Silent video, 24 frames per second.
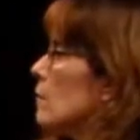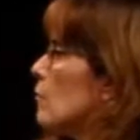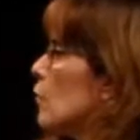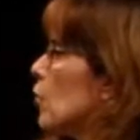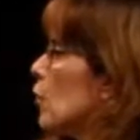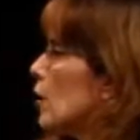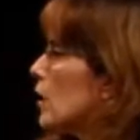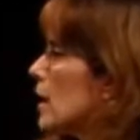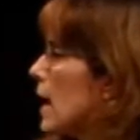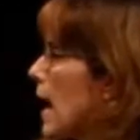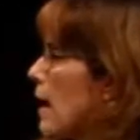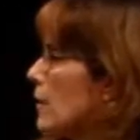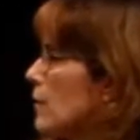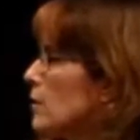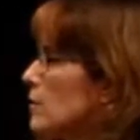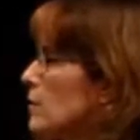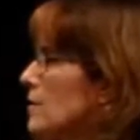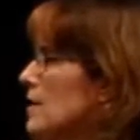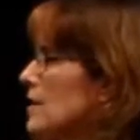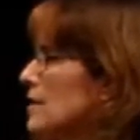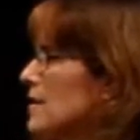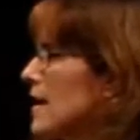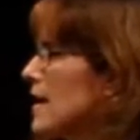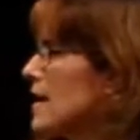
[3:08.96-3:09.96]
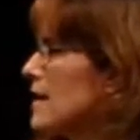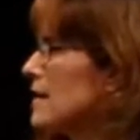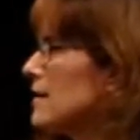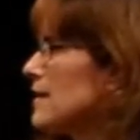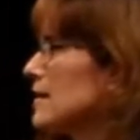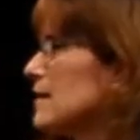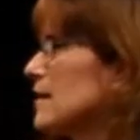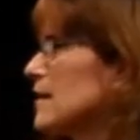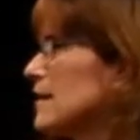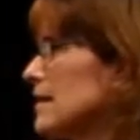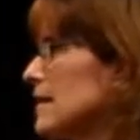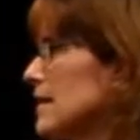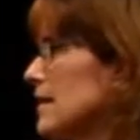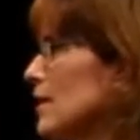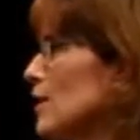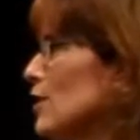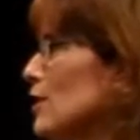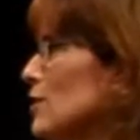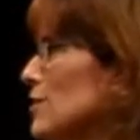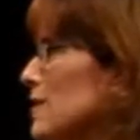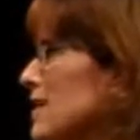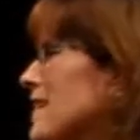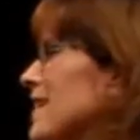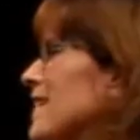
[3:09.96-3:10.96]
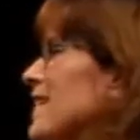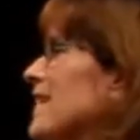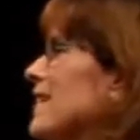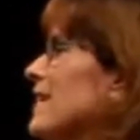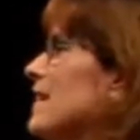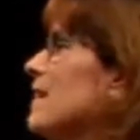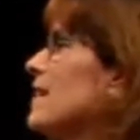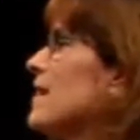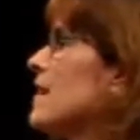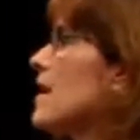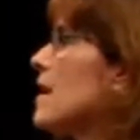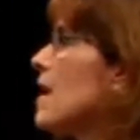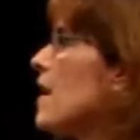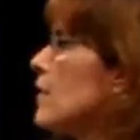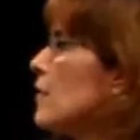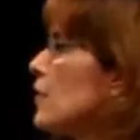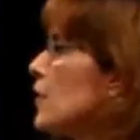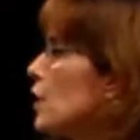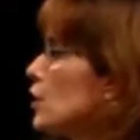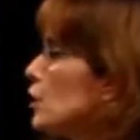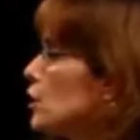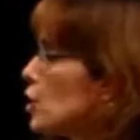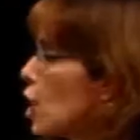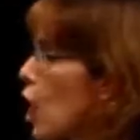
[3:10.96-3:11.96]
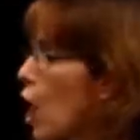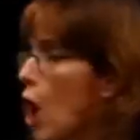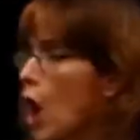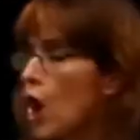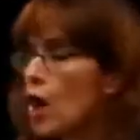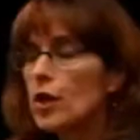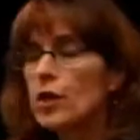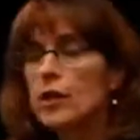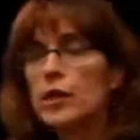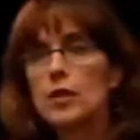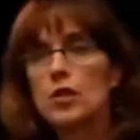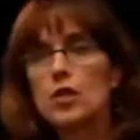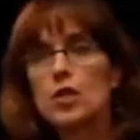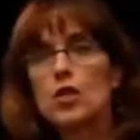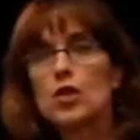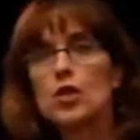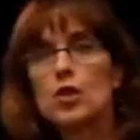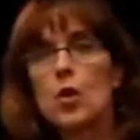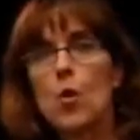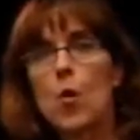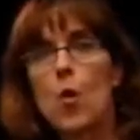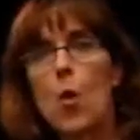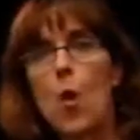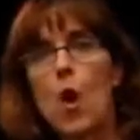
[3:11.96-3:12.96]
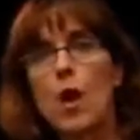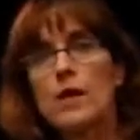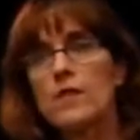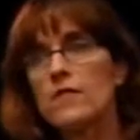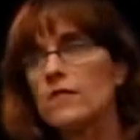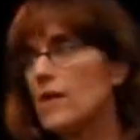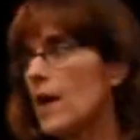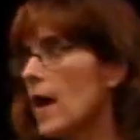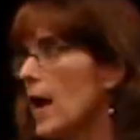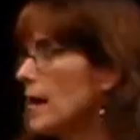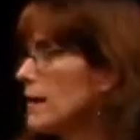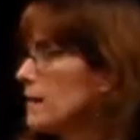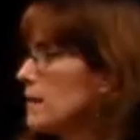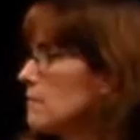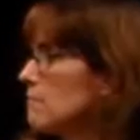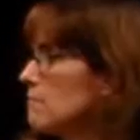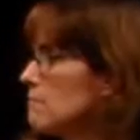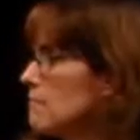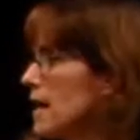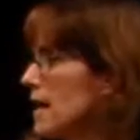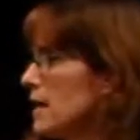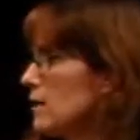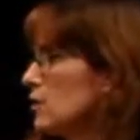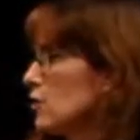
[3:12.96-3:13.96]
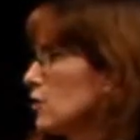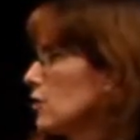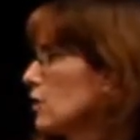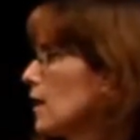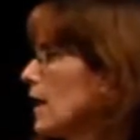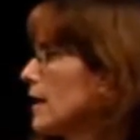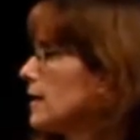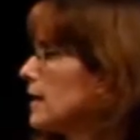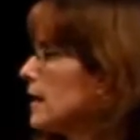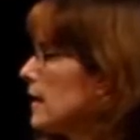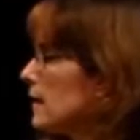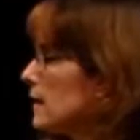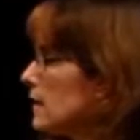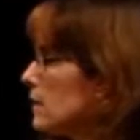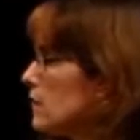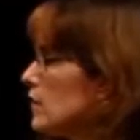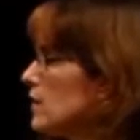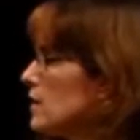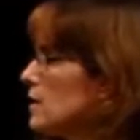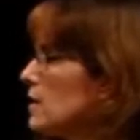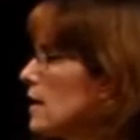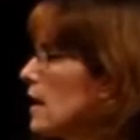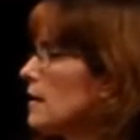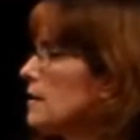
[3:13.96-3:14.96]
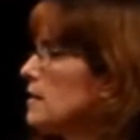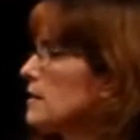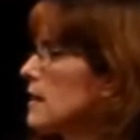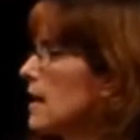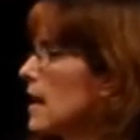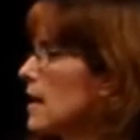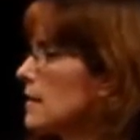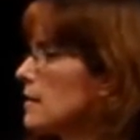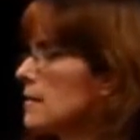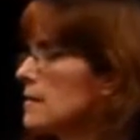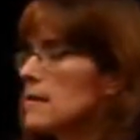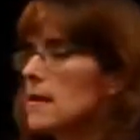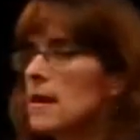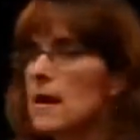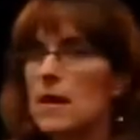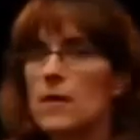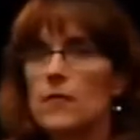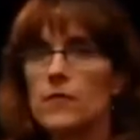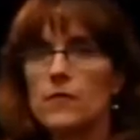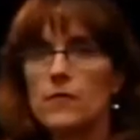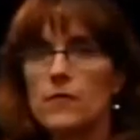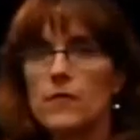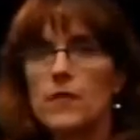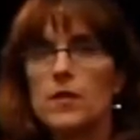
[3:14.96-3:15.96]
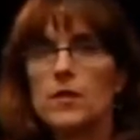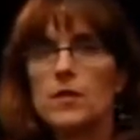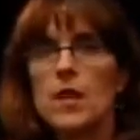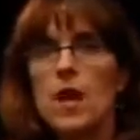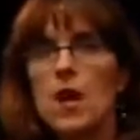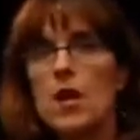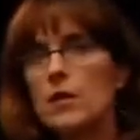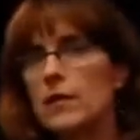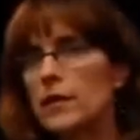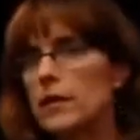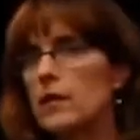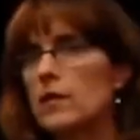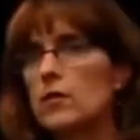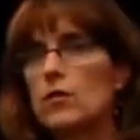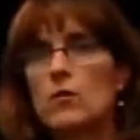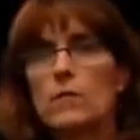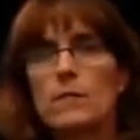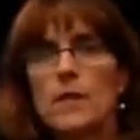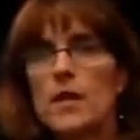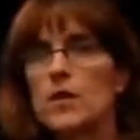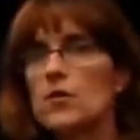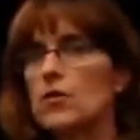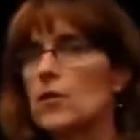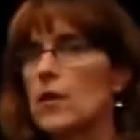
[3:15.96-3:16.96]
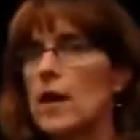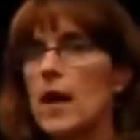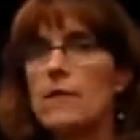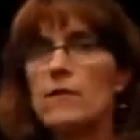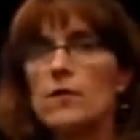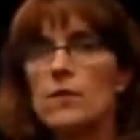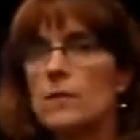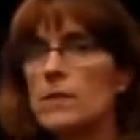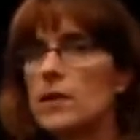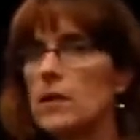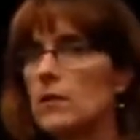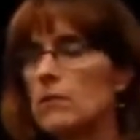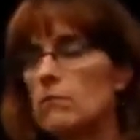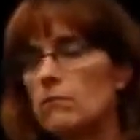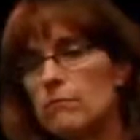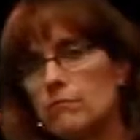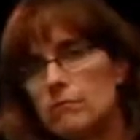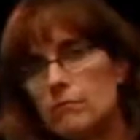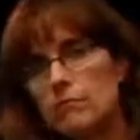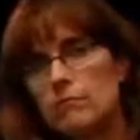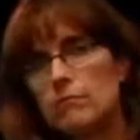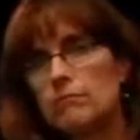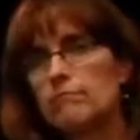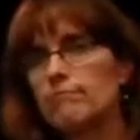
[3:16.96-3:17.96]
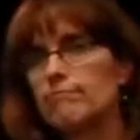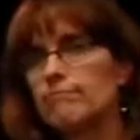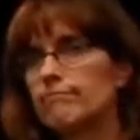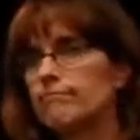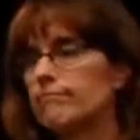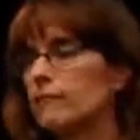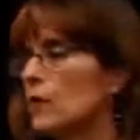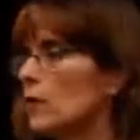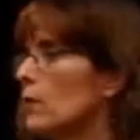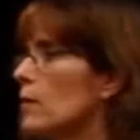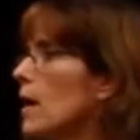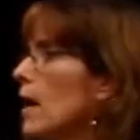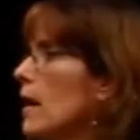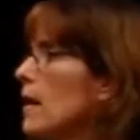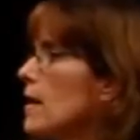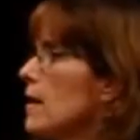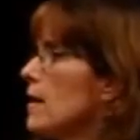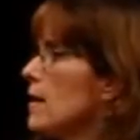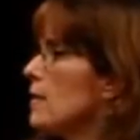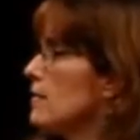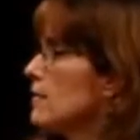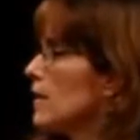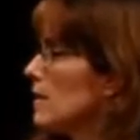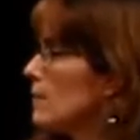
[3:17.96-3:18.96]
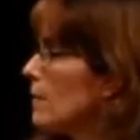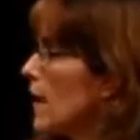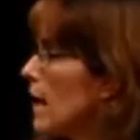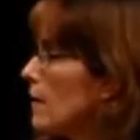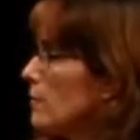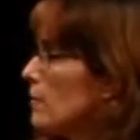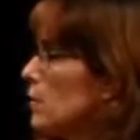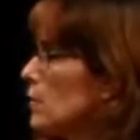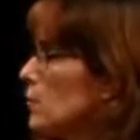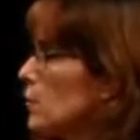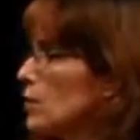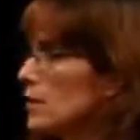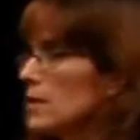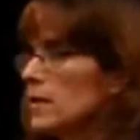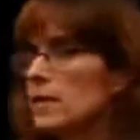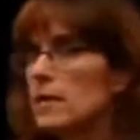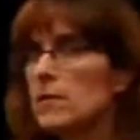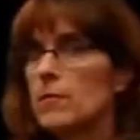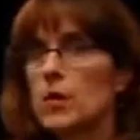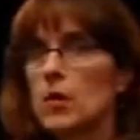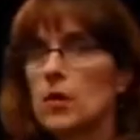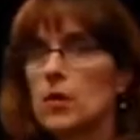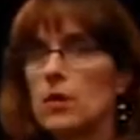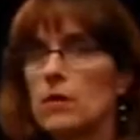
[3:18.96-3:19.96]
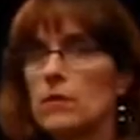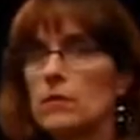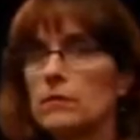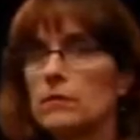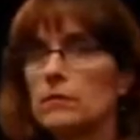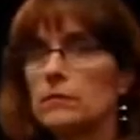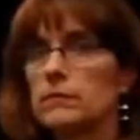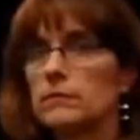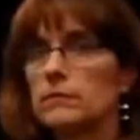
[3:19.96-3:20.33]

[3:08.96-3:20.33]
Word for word: More common mistakes continued. The target should quantify the measure. I can't emphasize that enough. The target and your measure have to be right. They might be real similar.